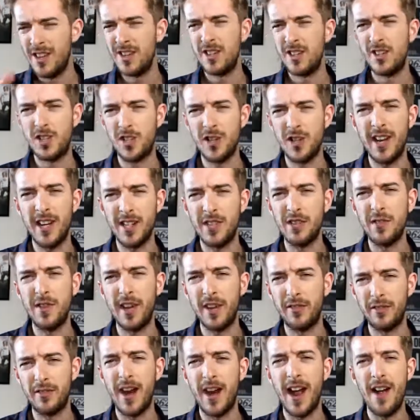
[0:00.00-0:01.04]
Should I do
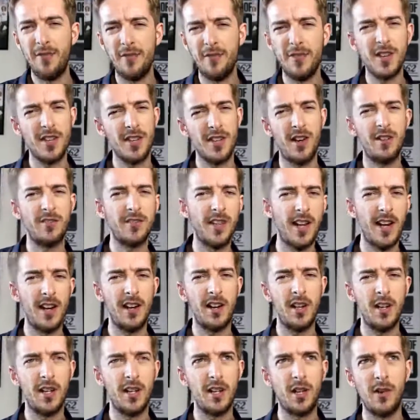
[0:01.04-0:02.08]
that for every song that I
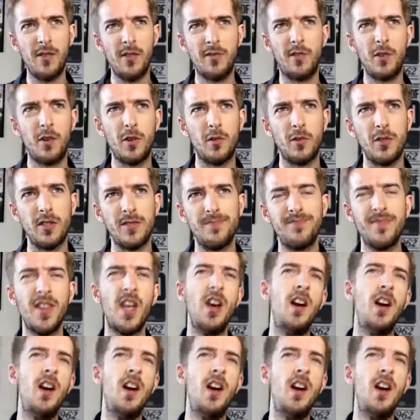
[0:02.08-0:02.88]
learn going forward?